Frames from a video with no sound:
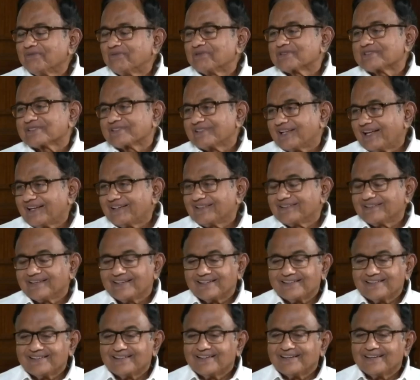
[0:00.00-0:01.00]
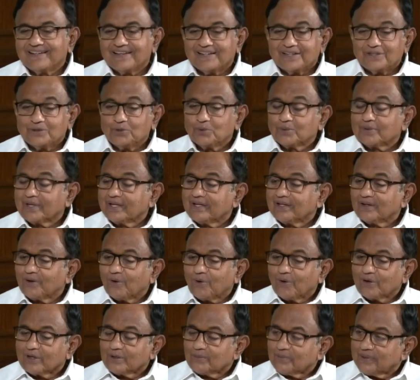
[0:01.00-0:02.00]
for slander? You can
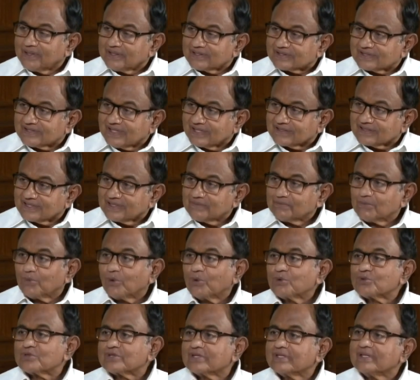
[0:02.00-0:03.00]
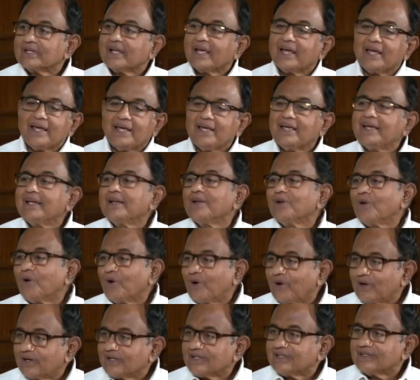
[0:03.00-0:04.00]
always set in motion a
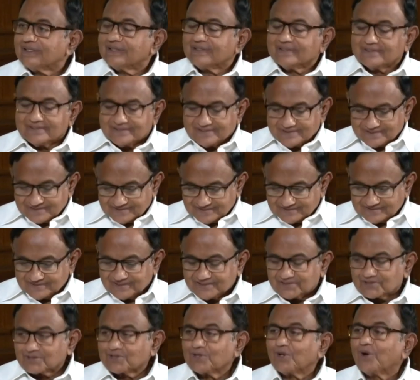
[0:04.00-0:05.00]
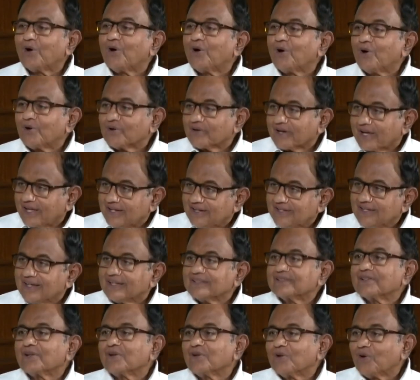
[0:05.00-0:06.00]
law, this law or any
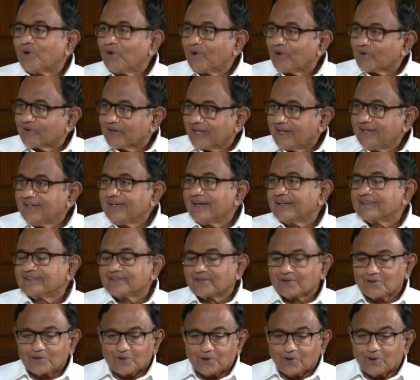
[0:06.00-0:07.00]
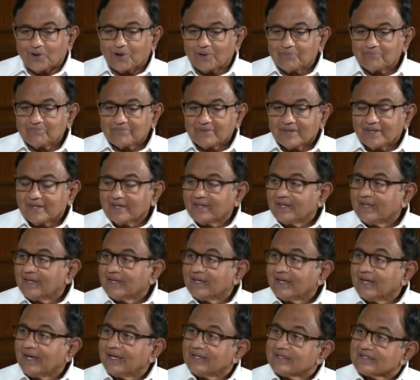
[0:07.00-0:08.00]
other law,
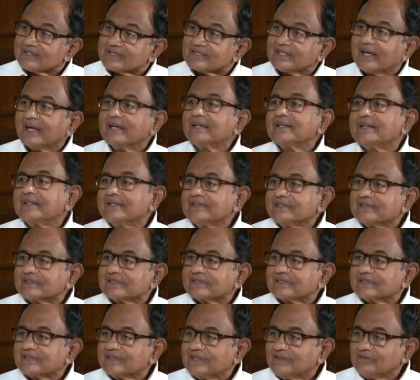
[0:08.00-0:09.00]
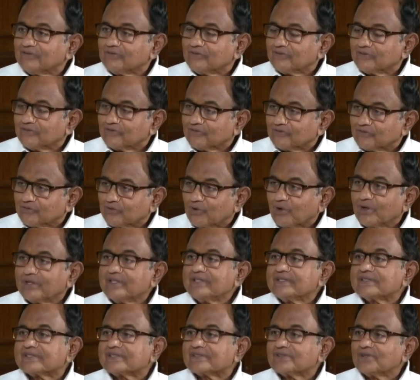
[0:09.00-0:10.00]
and silence the
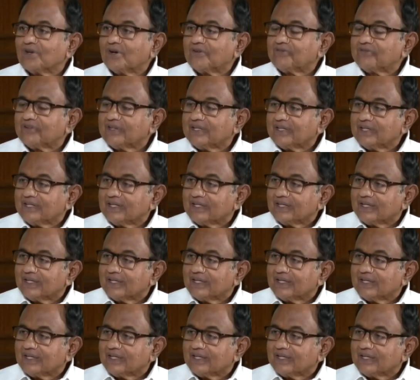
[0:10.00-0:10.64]
voice of a